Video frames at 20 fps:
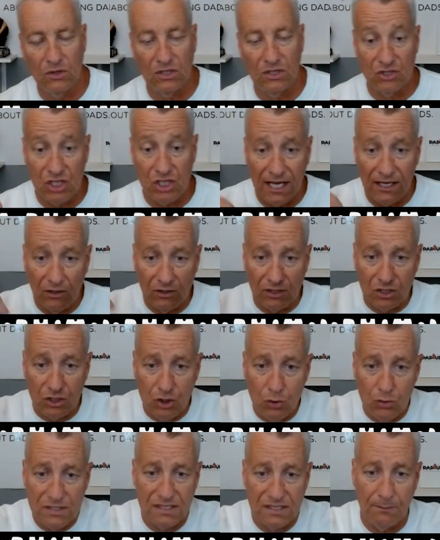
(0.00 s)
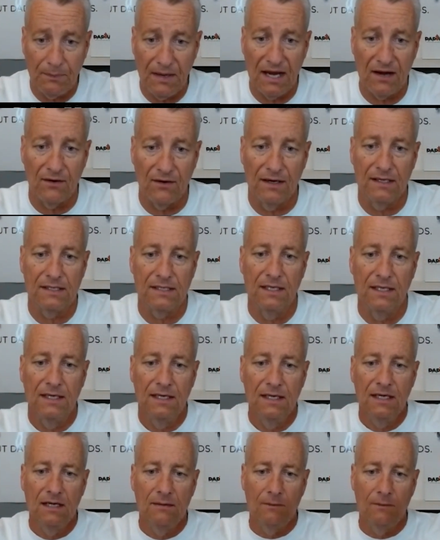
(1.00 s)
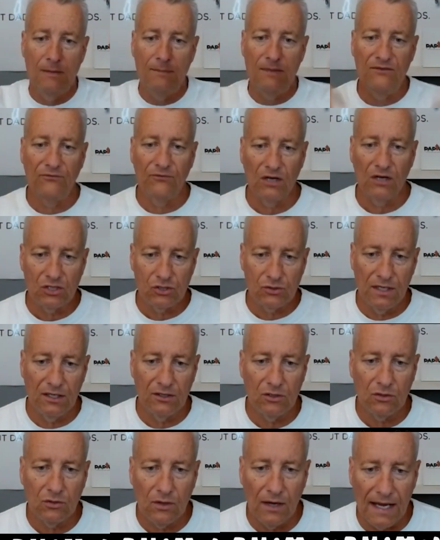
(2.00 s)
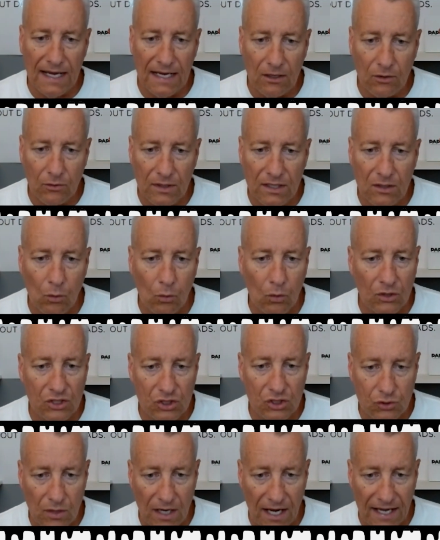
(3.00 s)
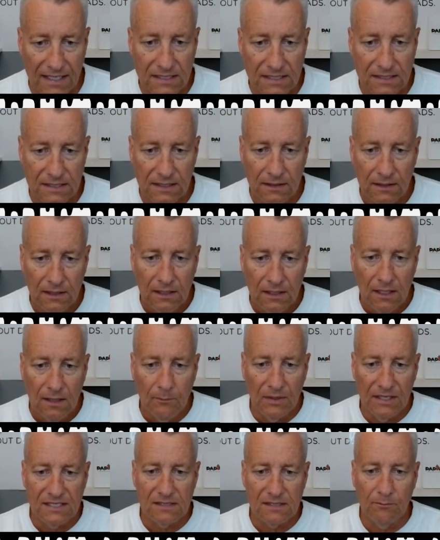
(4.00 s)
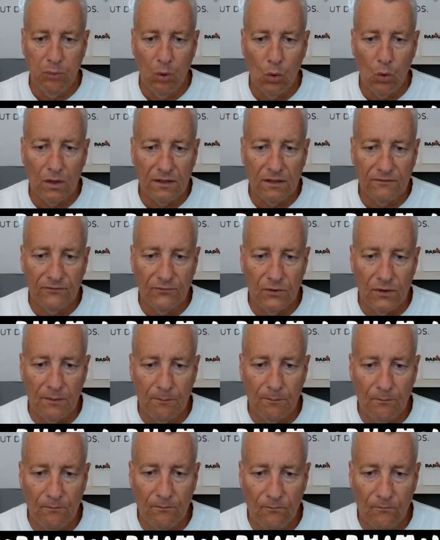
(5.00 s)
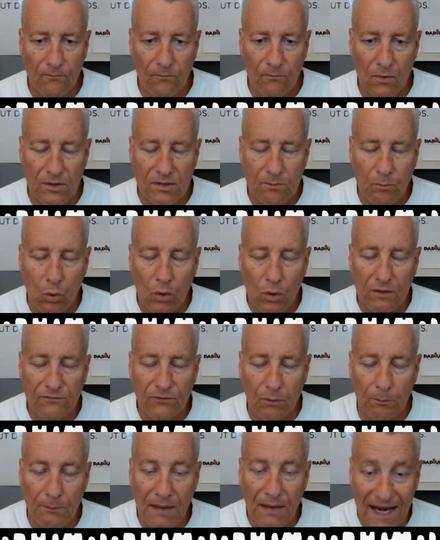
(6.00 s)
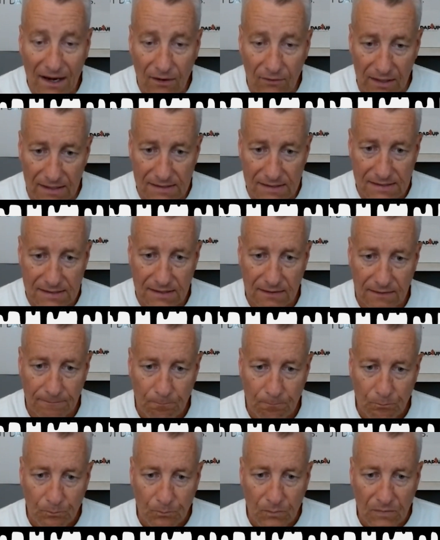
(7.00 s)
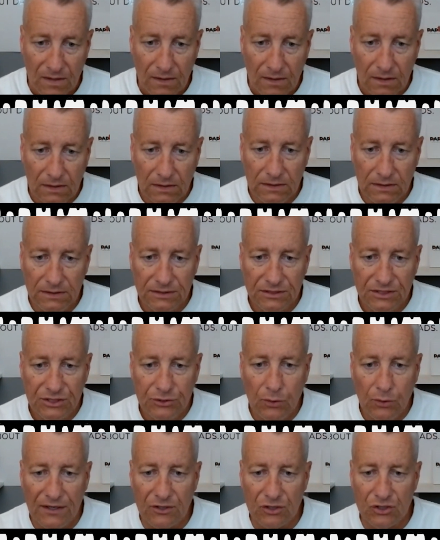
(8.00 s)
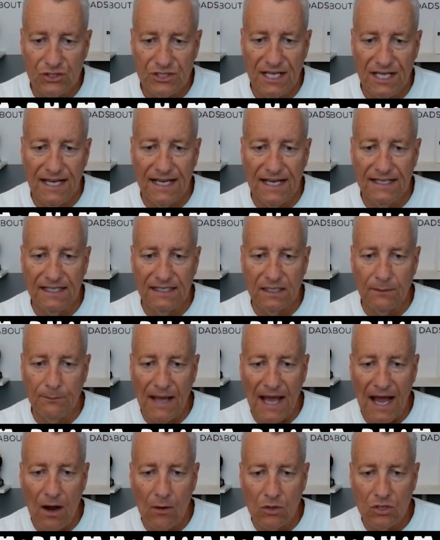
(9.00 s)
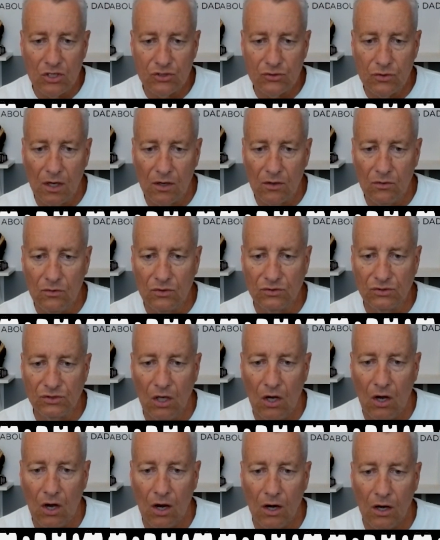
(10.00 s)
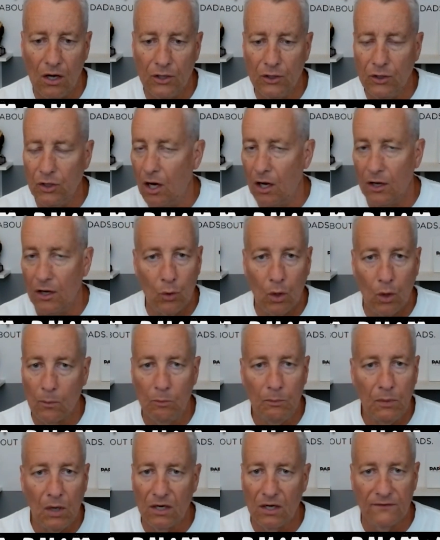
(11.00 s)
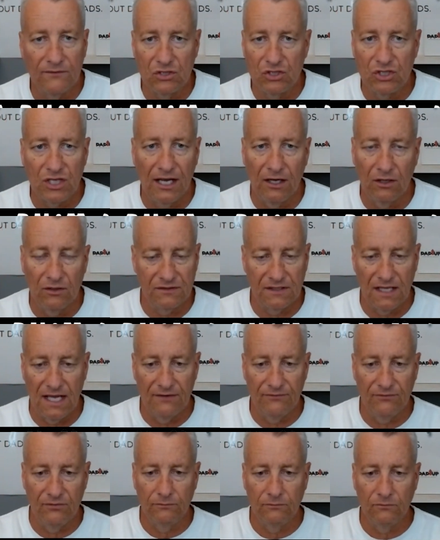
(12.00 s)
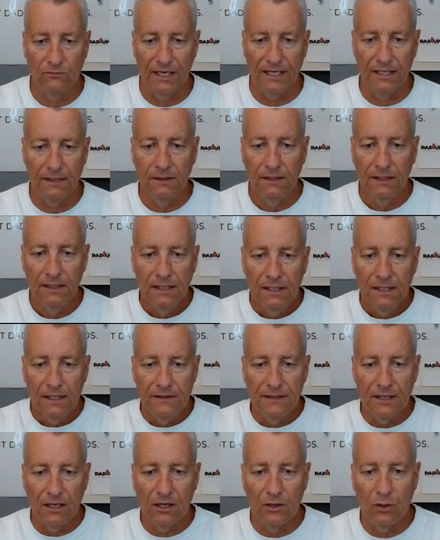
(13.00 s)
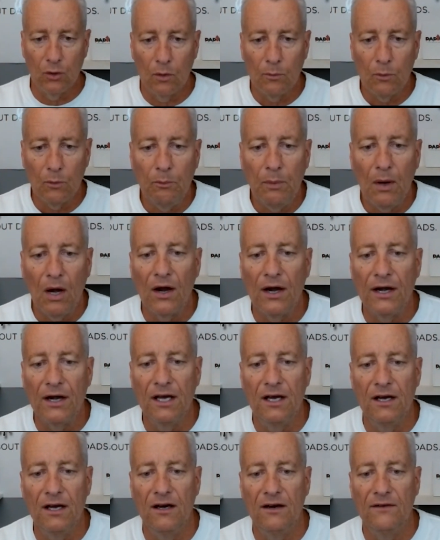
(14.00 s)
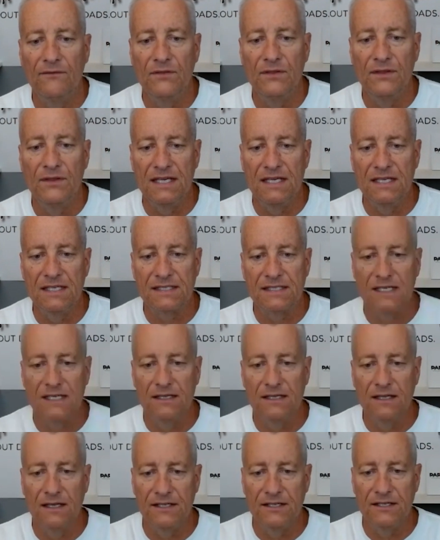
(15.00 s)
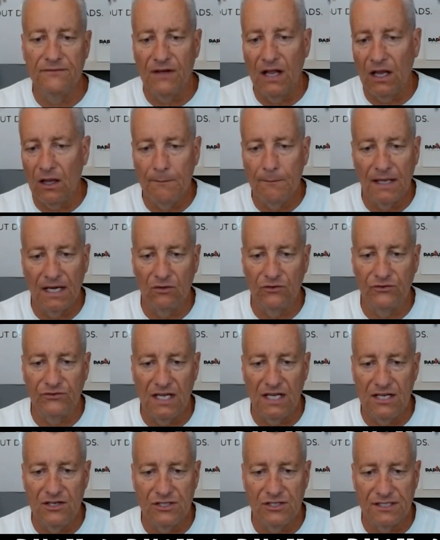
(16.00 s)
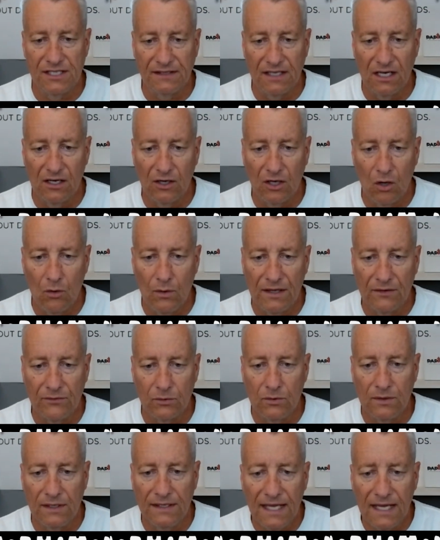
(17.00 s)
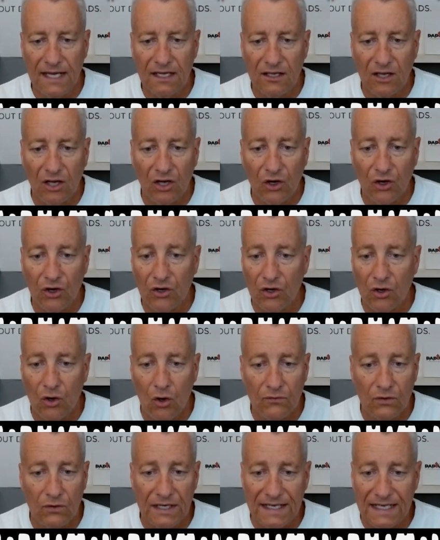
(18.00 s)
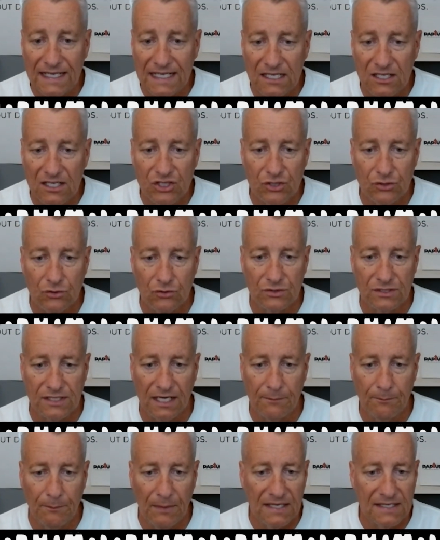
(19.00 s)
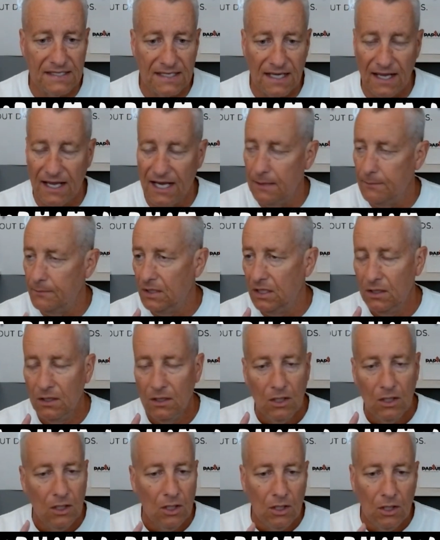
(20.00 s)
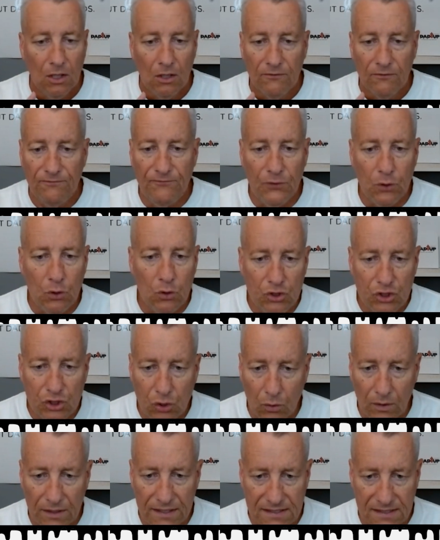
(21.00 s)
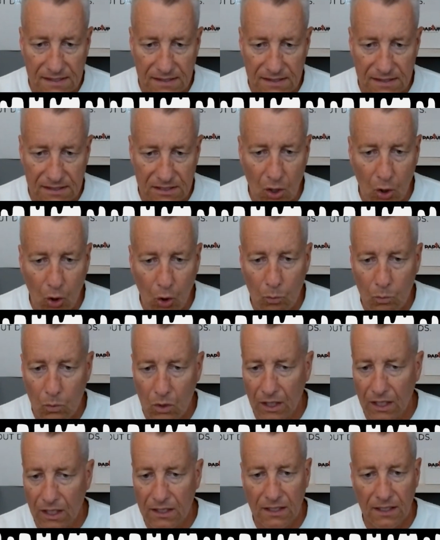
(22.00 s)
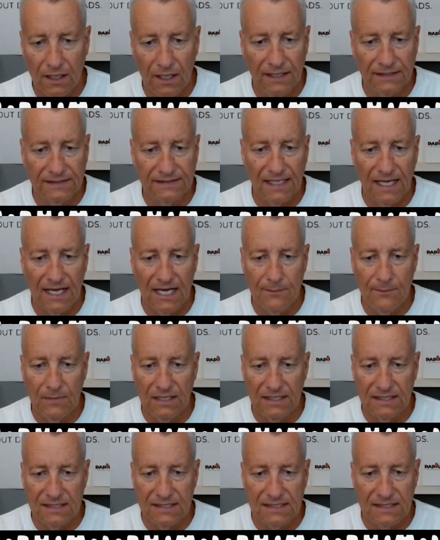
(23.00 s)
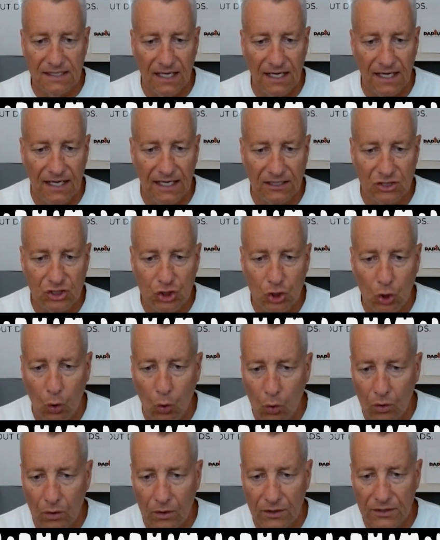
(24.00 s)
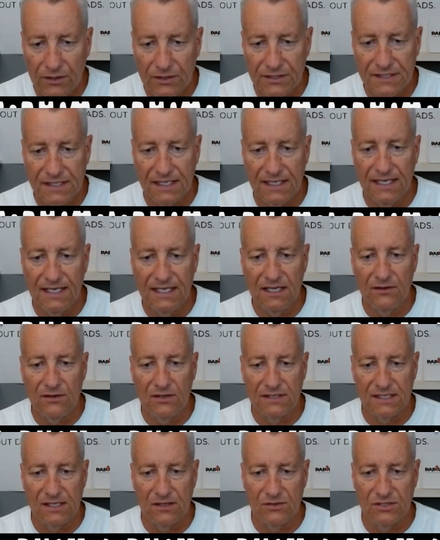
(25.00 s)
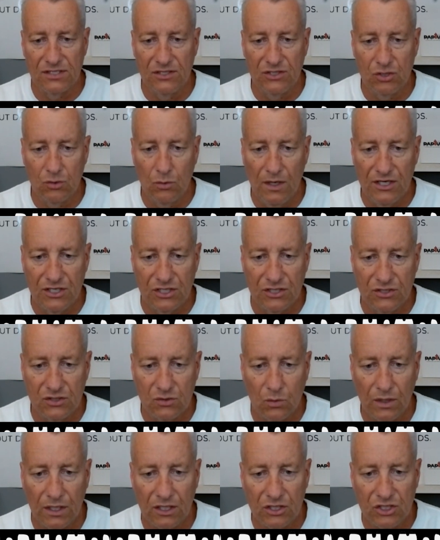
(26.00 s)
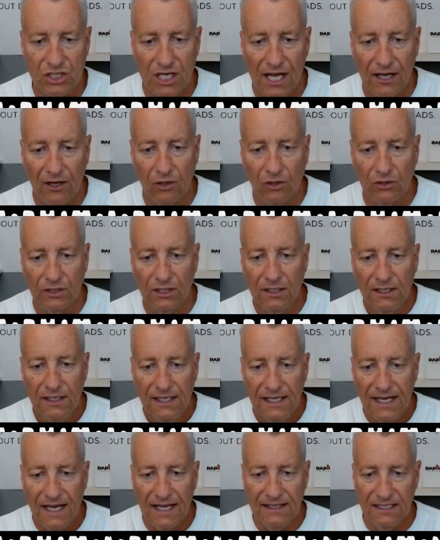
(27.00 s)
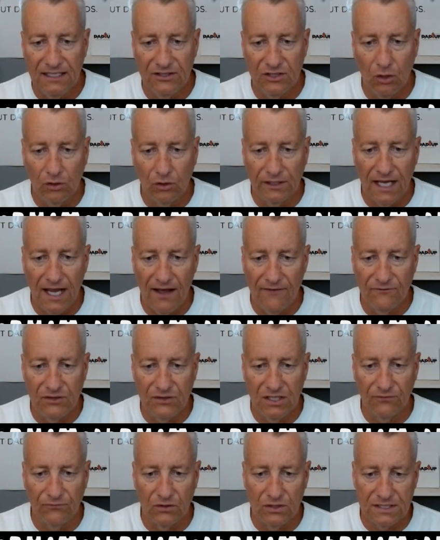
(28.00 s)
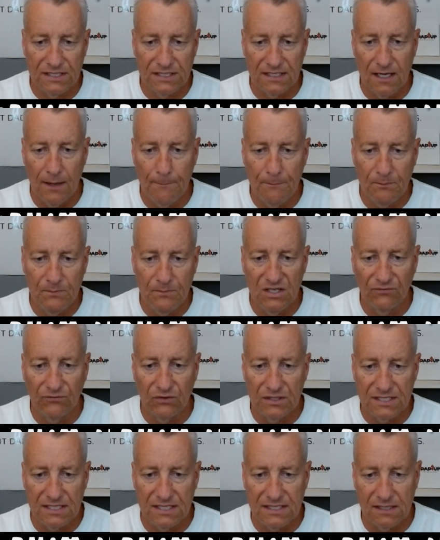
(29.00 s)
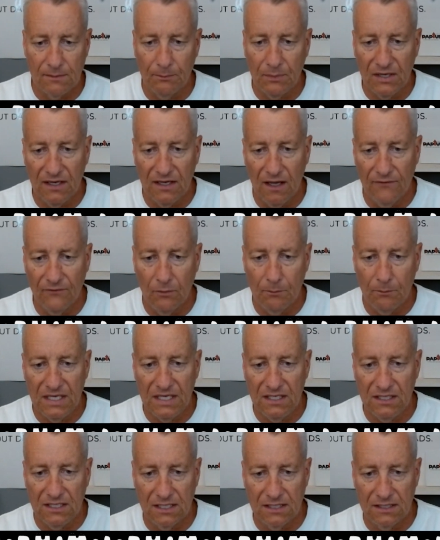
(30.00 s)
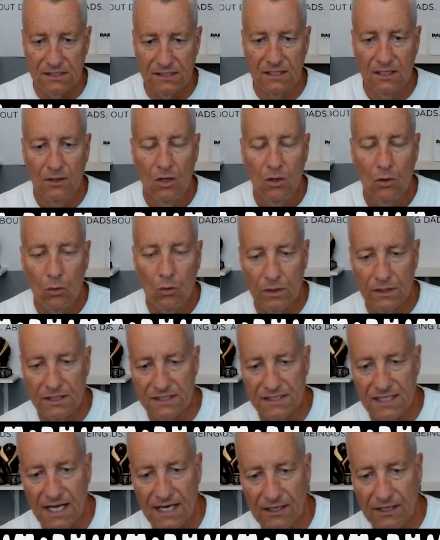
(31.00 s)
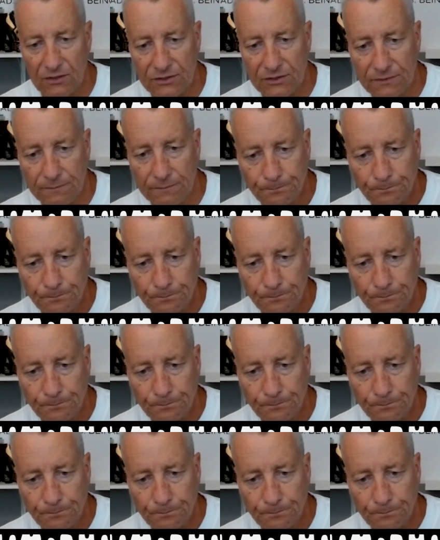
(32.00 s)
the child and you as the parent, may be frustrated or angry or stressed. But it's important for parents to understand that the power struggles are a normal part of the child's life, right? They're a normal part of these developmental stages that they're going through, and they can occur over any issues like bedtime, food choices, homework assignments, chores, any of those other situations where a child and the adult have differences of opinions or desires.